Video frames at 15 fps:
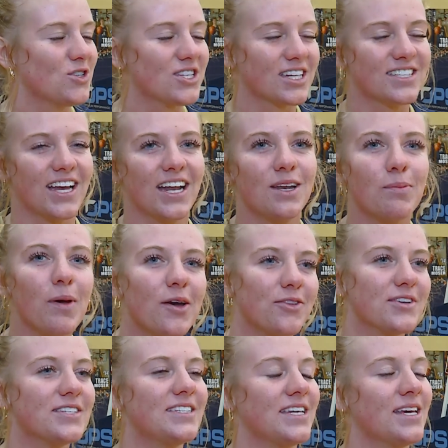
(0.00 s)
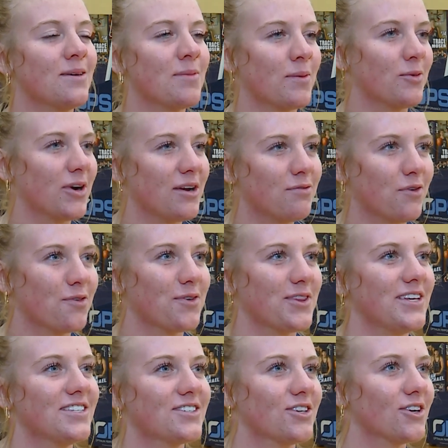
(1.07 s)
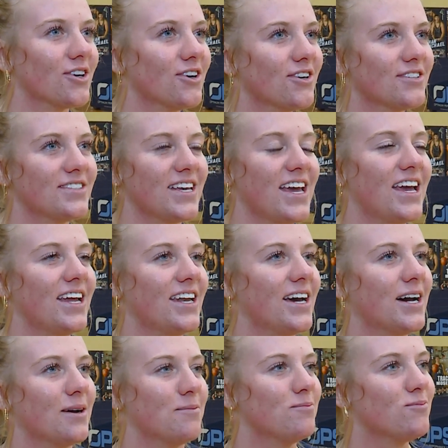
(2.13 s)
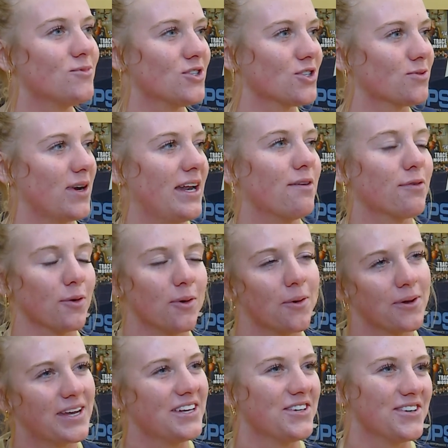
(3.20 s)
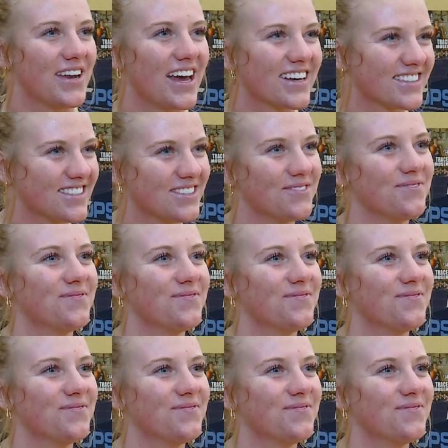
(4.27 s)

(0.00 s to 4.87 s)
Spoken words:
Just excited to play with this team. I'm grateful for these girls and just ready for what we can do next.